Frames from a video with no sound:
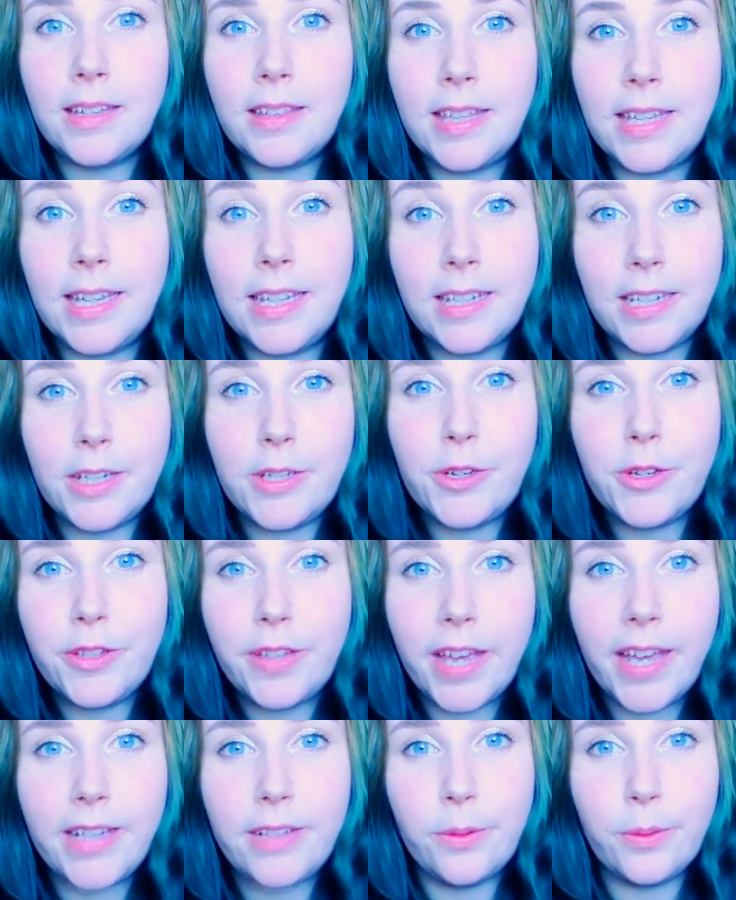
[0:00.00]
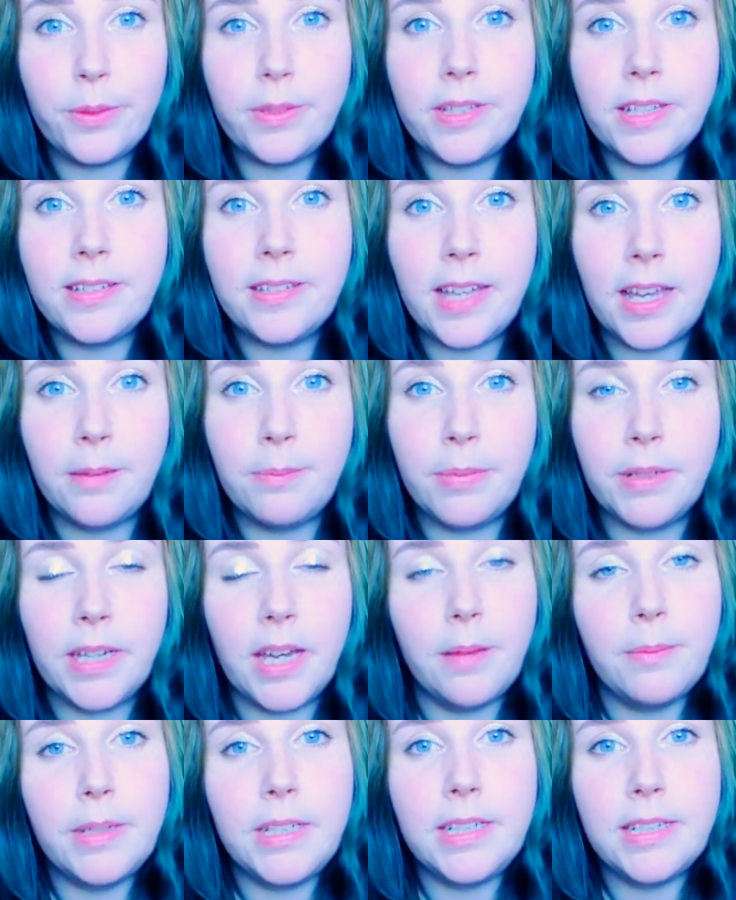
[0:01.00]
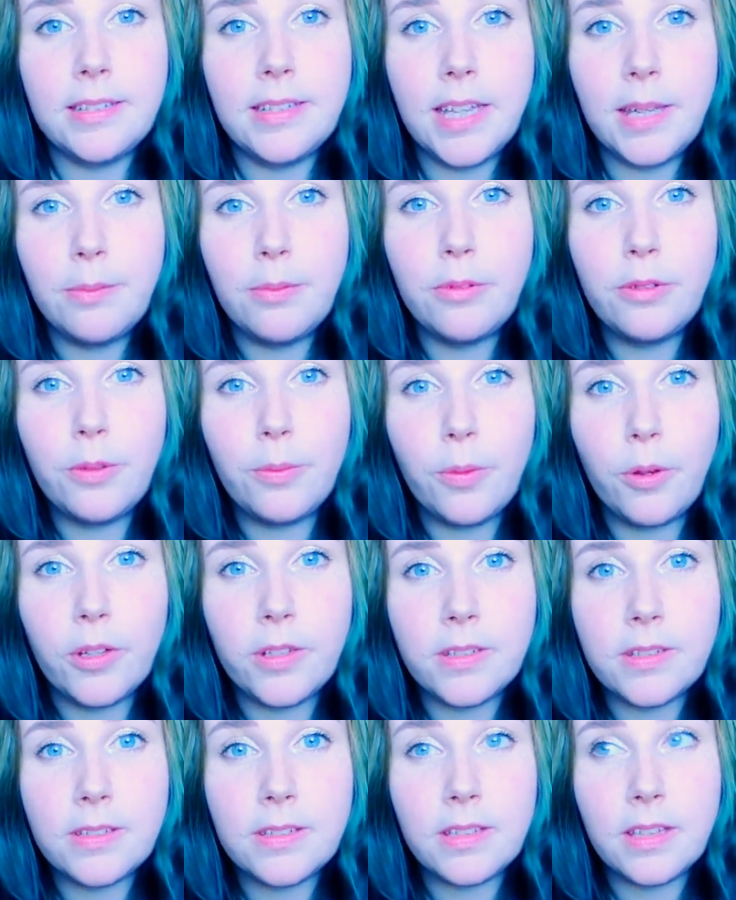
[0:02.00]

the initial diagnosis and becoming disabled was